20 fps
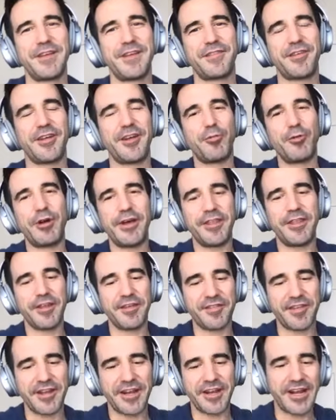So in a way,
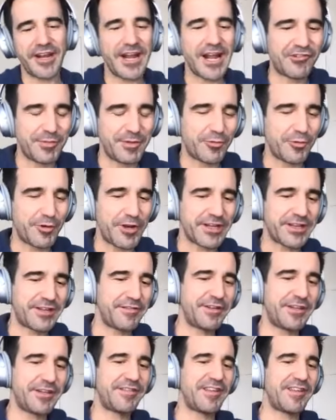there's an analogy between
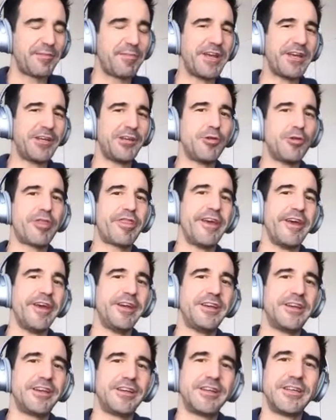activities that make you
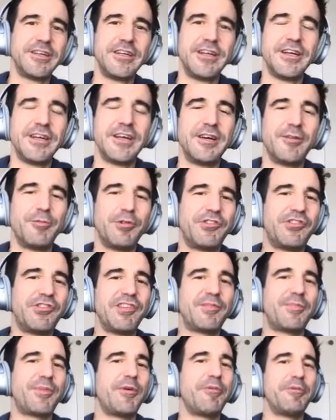think which
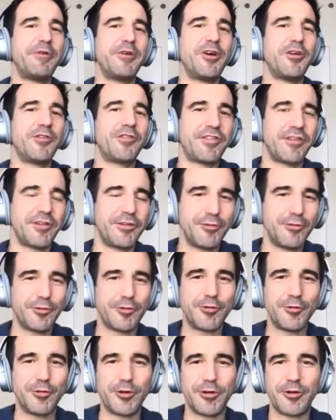is probably not
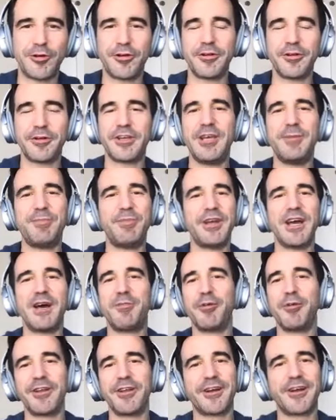Sudoku or keeping
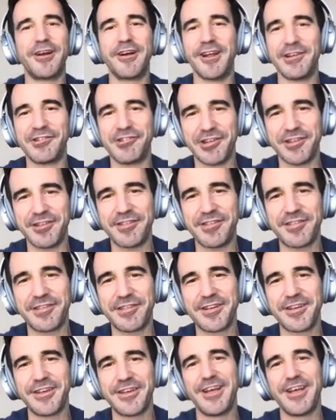up with the Kardashians,